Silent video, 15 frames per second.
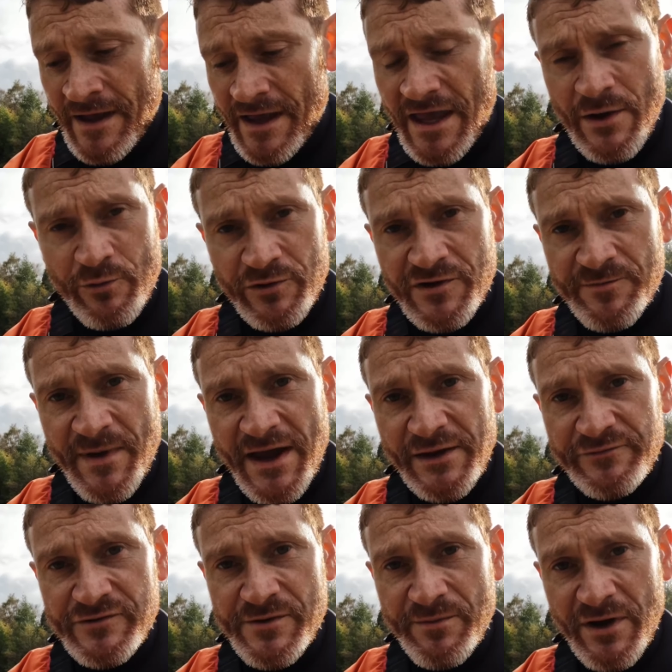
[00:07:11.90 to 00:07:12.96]
It would have made
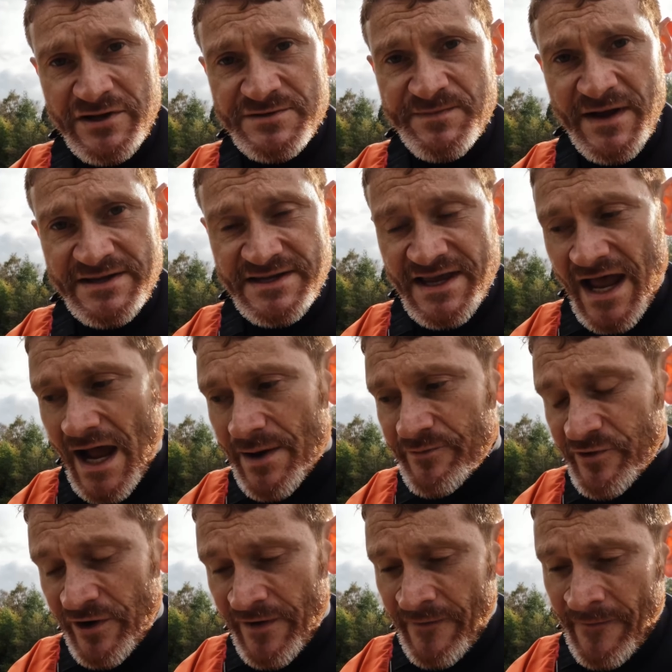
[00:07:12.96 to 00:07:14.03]
for a much better
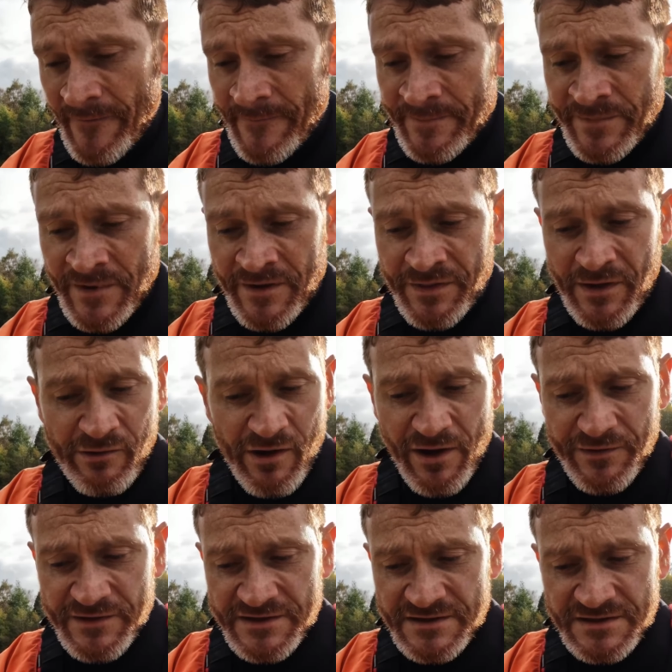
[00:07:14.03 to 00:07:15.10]
camera. There are
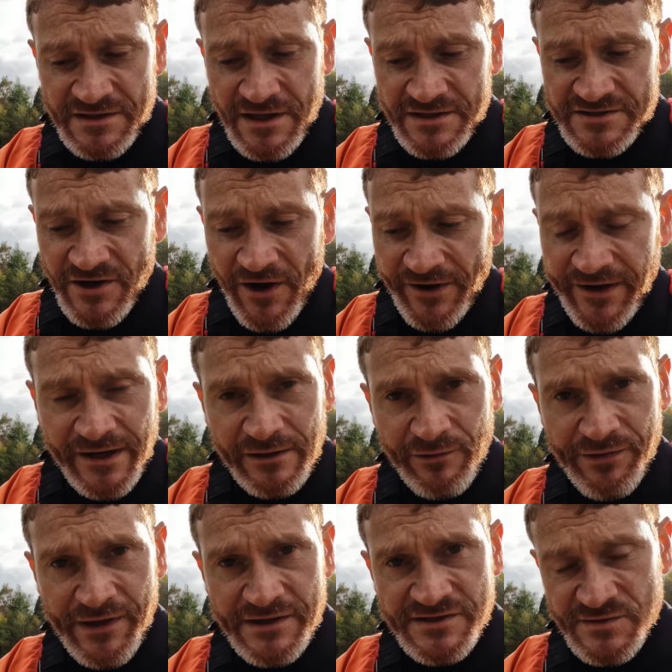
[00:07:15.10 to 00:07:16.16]
other tiny little
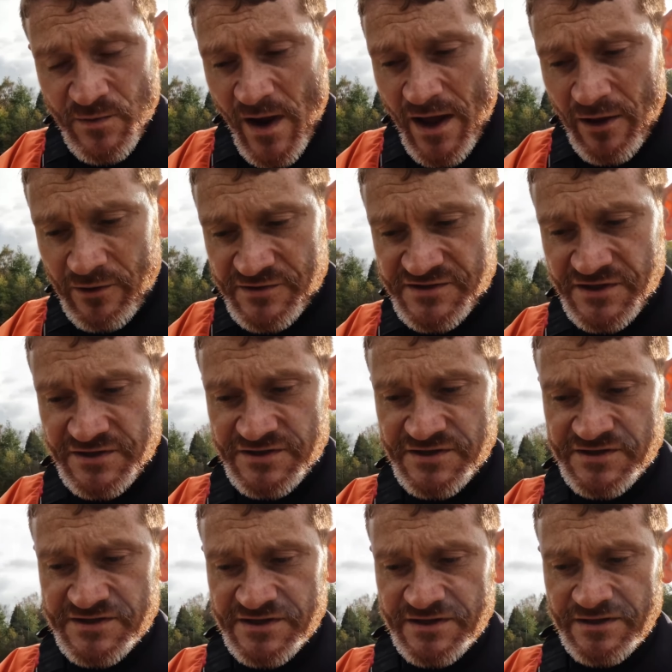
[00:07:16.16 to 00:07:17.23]
things as well, such
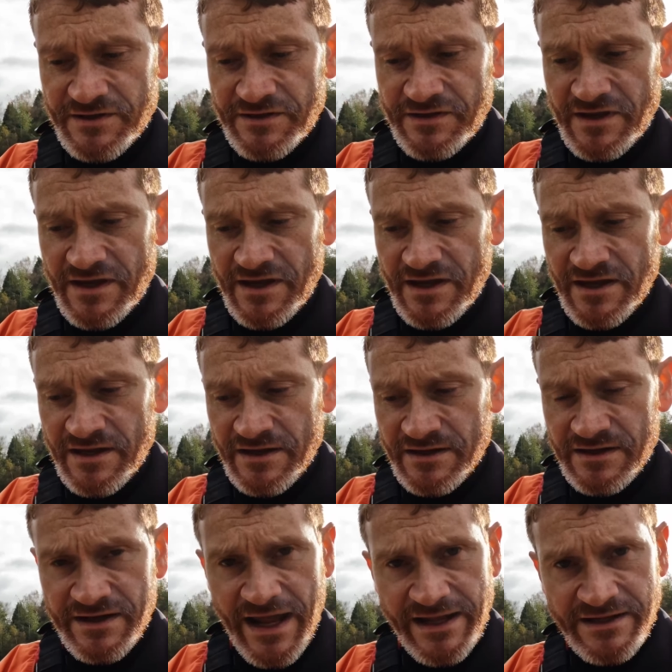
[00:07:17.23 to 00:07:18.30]
as the
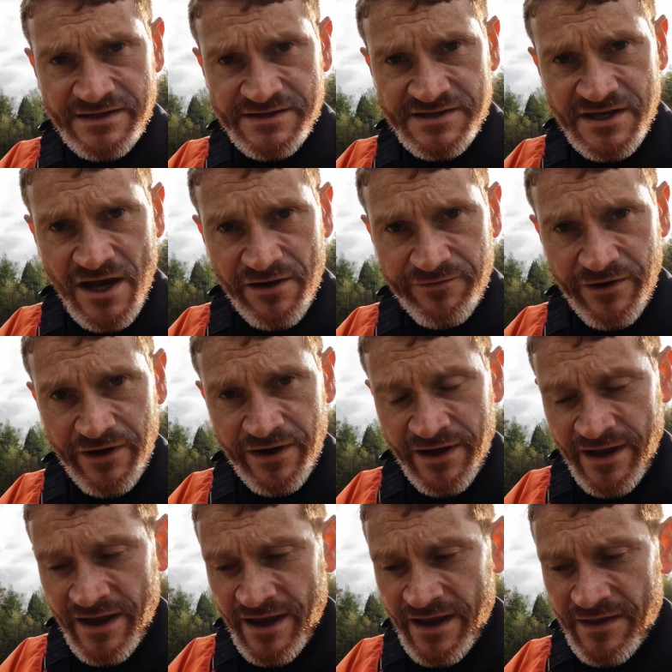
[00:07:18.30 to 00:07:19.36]
lens cover.
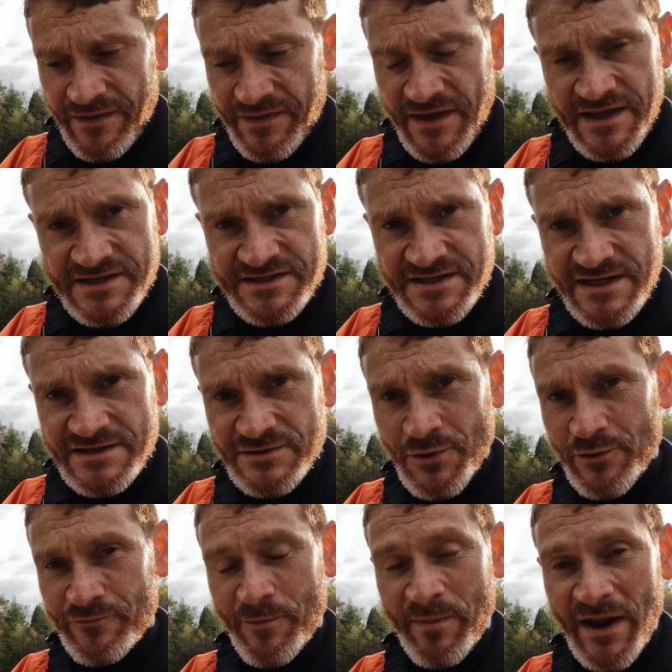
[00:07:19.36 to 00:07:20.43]
This is
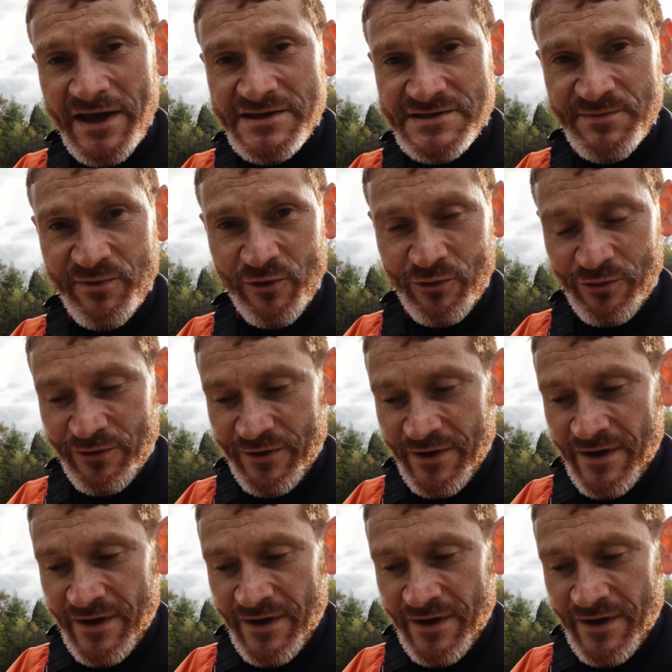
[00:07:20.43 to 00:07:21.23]
not replaceable.